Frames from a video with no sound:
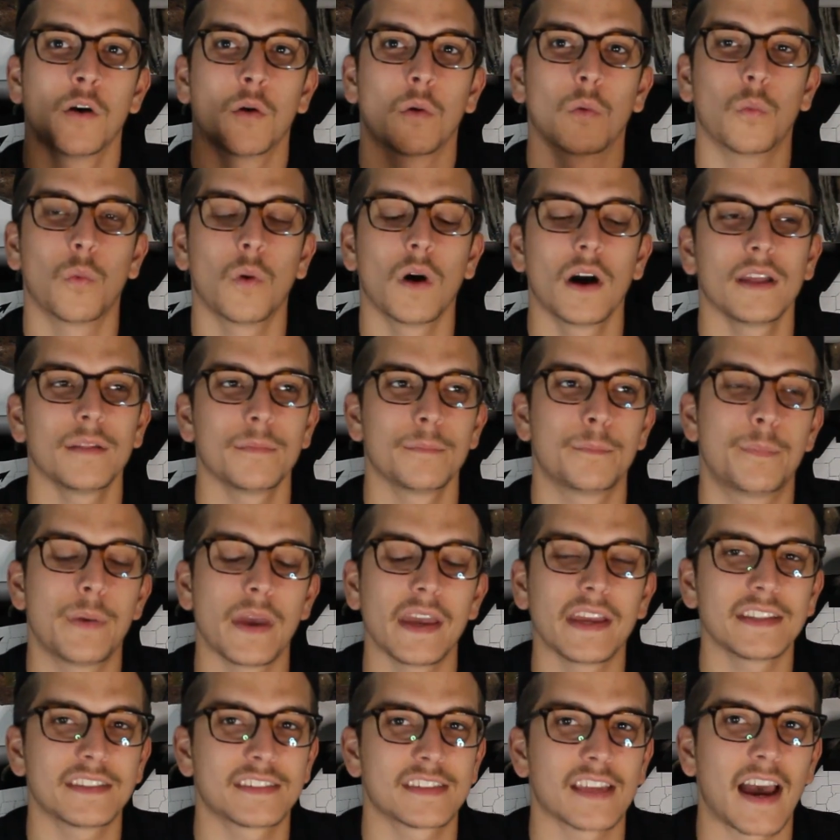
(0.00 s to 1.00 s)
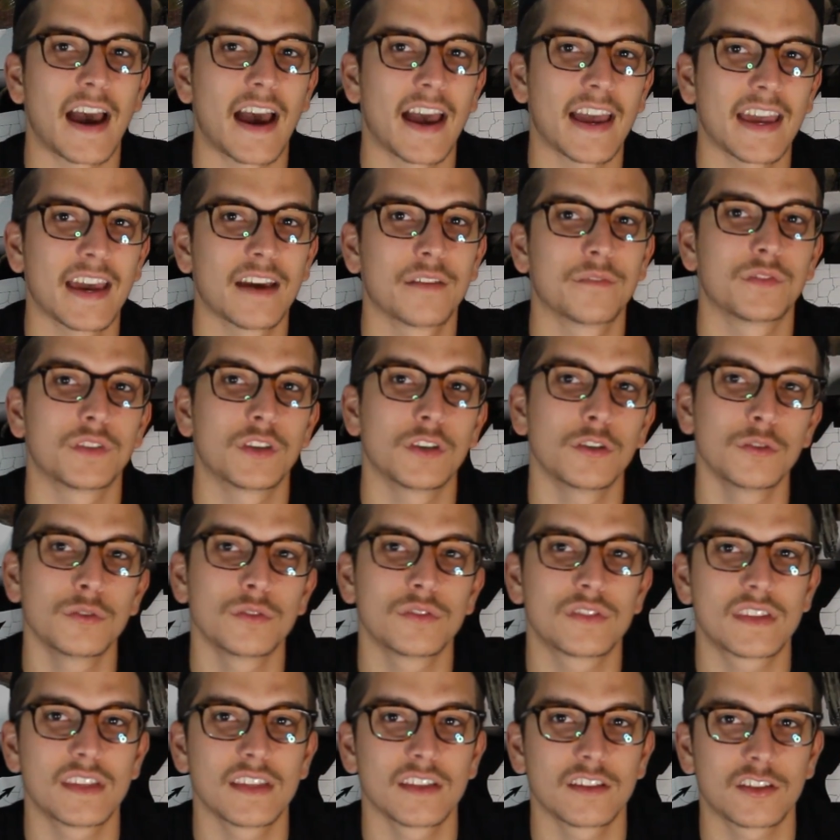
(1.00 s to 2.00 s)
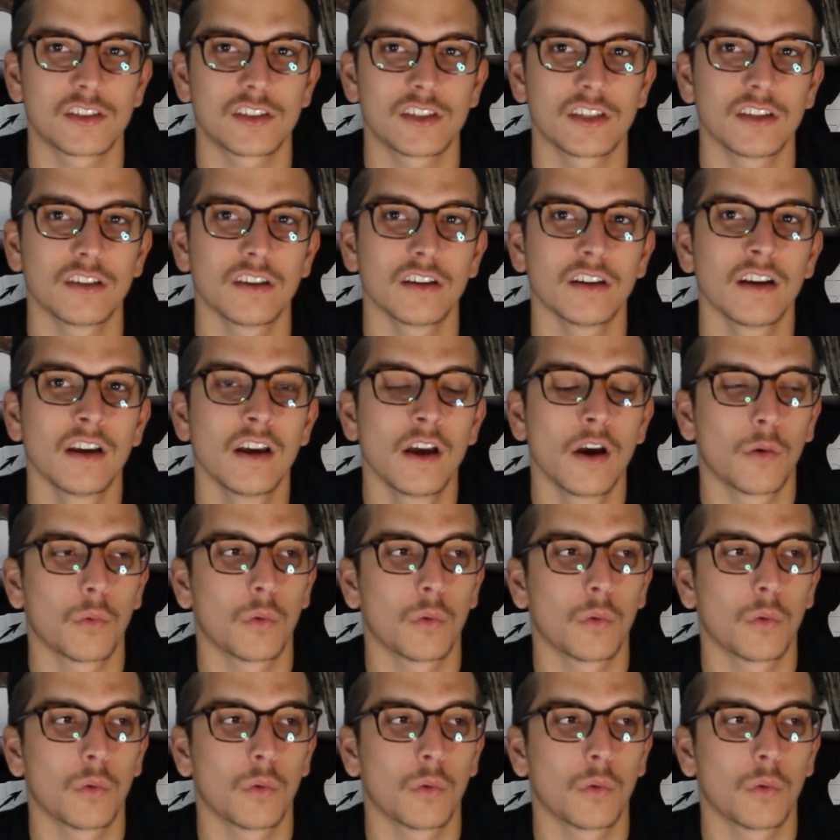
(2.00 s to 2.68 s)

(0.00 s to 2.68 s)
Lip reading: what baits I have used this year,